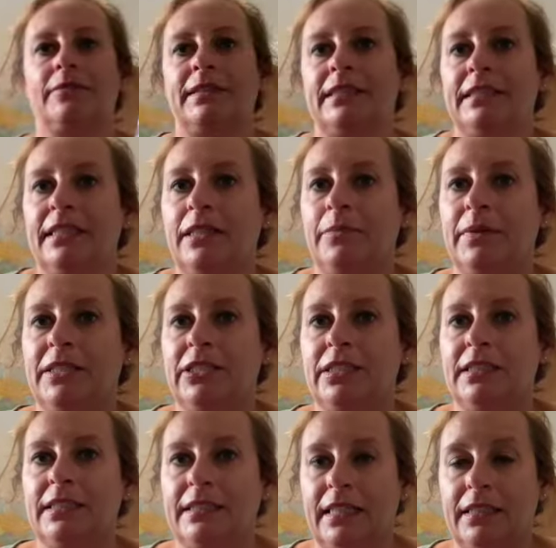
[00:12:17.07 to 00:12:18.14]
we did a bunch of
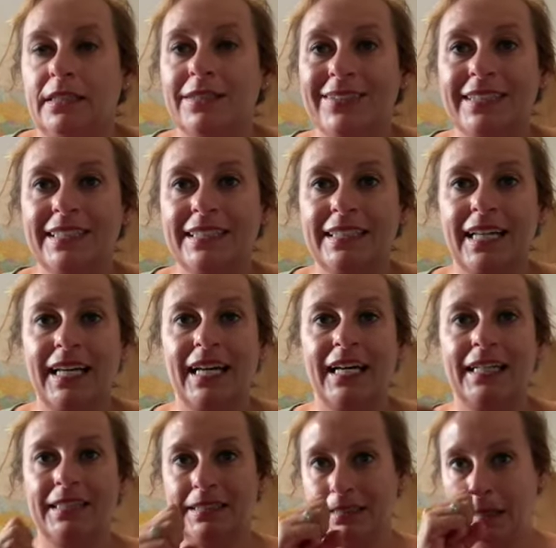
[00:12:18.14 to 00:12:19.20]
stencil
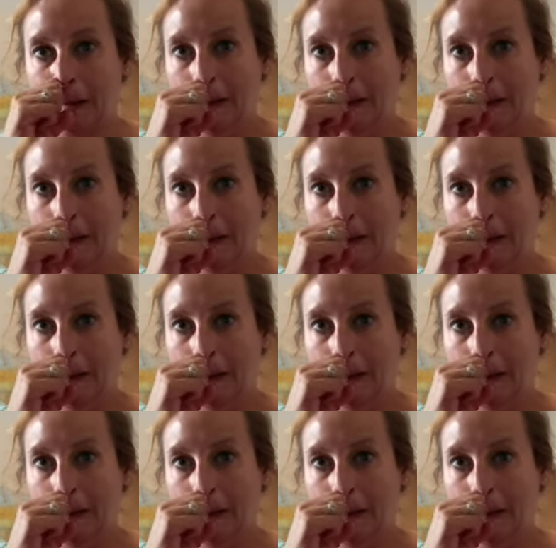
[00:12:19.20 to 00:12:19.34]
designs.